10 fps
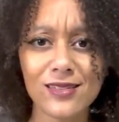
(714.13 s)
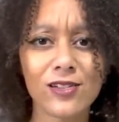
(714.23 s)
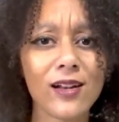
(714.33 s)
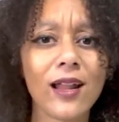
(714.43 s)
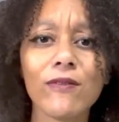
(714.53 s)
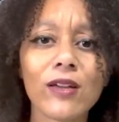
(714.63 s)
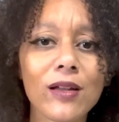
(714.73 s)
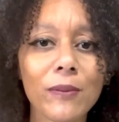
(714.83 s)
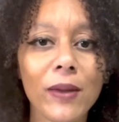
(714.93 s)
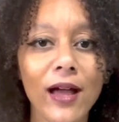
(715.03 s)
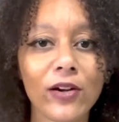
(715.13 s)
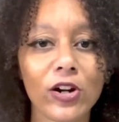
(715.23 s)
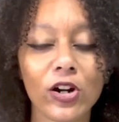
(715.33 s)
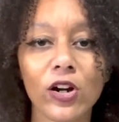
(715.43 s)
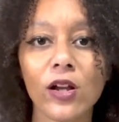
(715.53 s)
they're not even going to
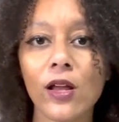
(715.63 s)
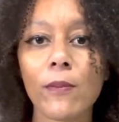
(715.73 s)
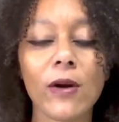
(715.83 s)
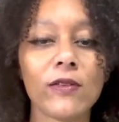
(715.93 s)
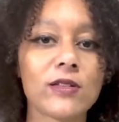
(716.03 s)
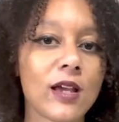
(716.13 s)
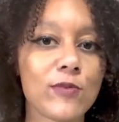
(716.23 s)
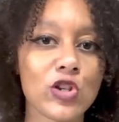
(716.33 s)
matter by the time